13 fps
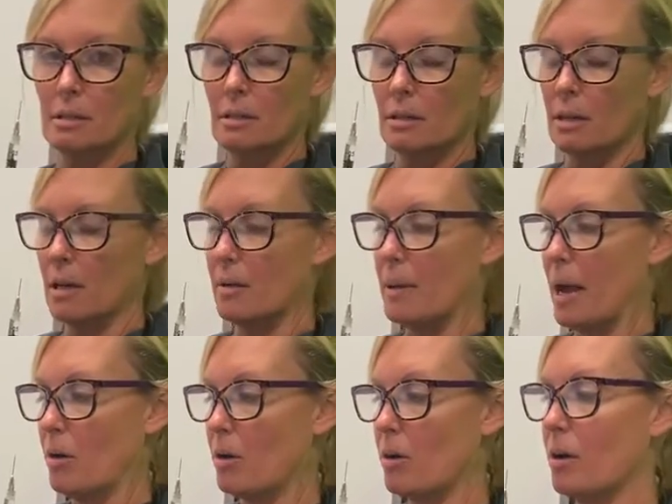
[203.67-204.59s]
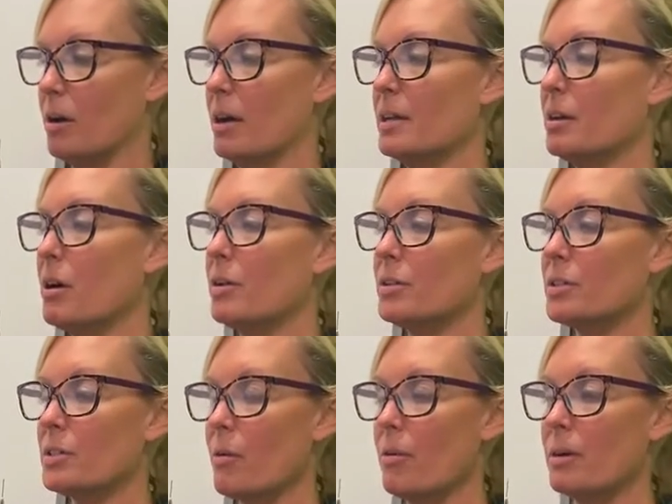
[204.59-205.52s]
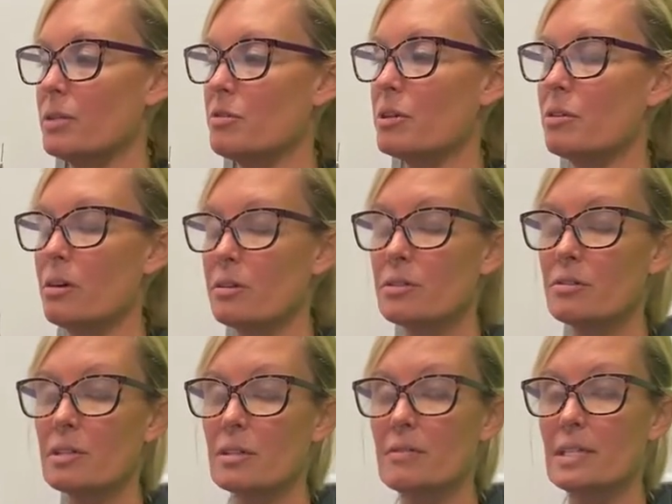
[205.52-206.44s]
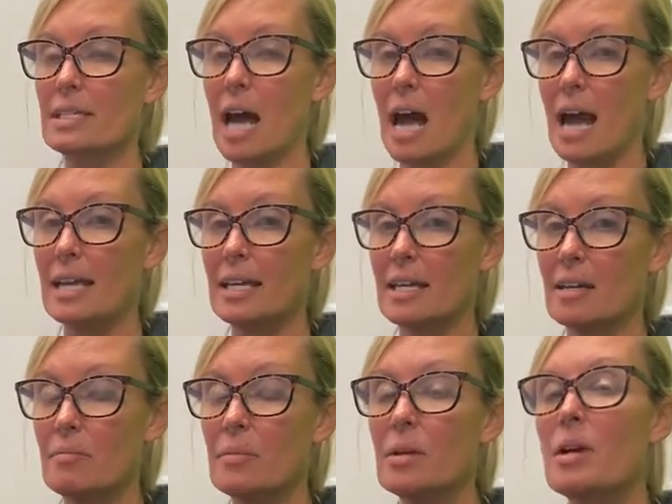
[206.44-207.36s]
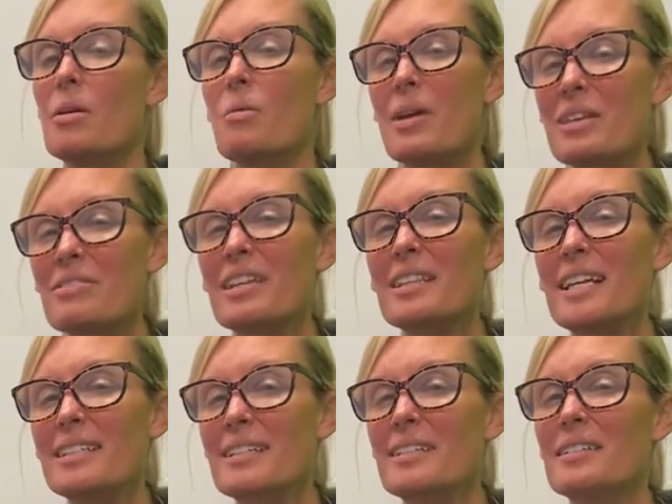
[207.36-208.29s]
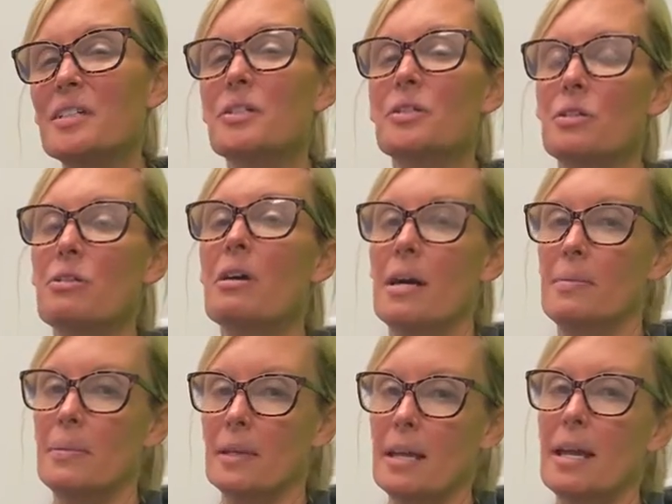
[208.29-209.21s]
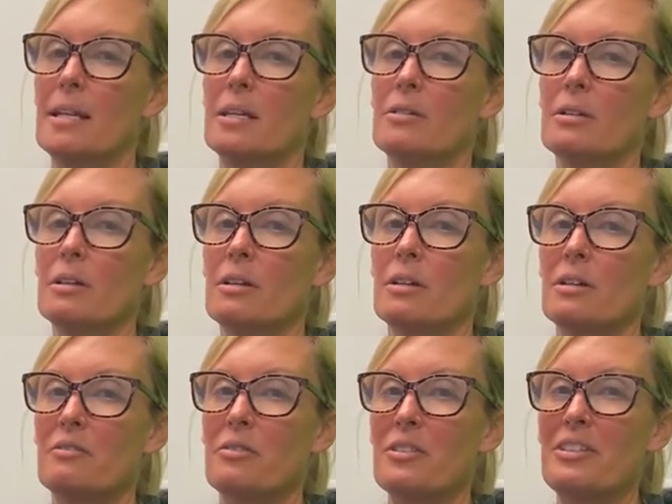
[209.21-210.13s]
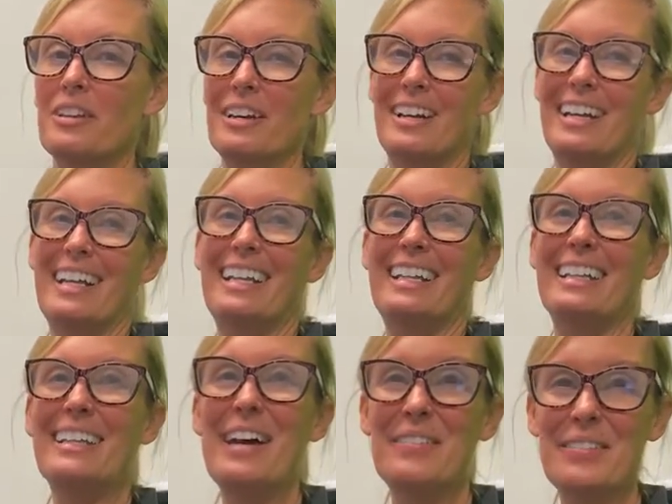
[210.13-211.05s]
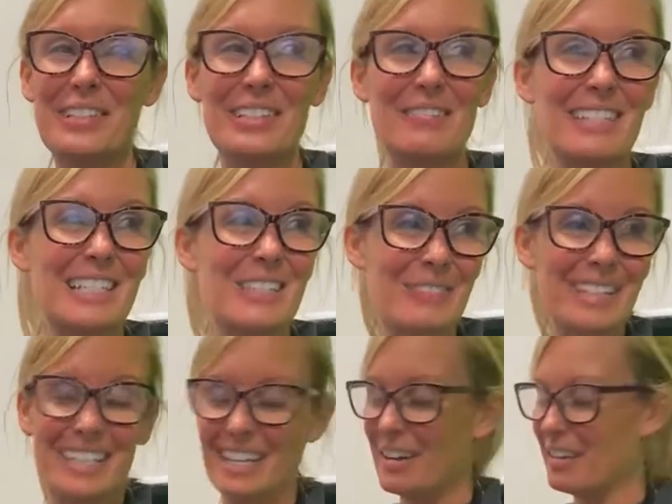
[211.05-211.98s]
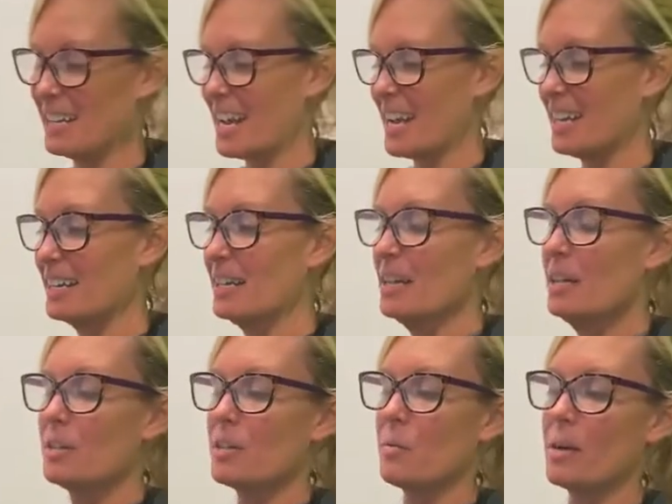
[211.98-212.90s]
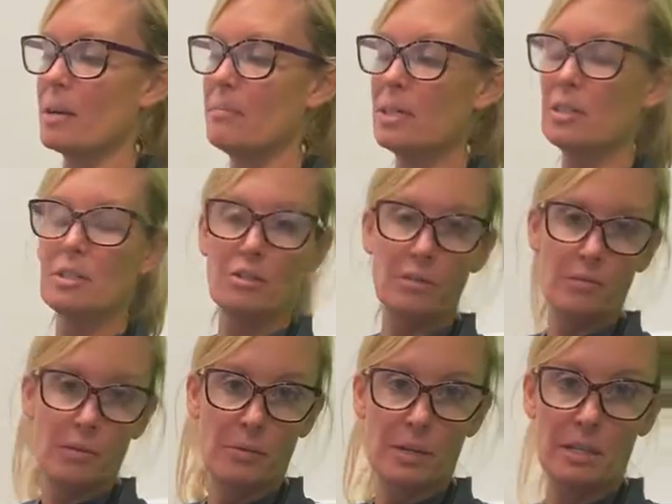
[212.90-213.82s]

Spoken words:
alcohol. And also, you can also give this IM. We think that's a little too complicated for the level of this video today. So what I'm gonna do, if you wanna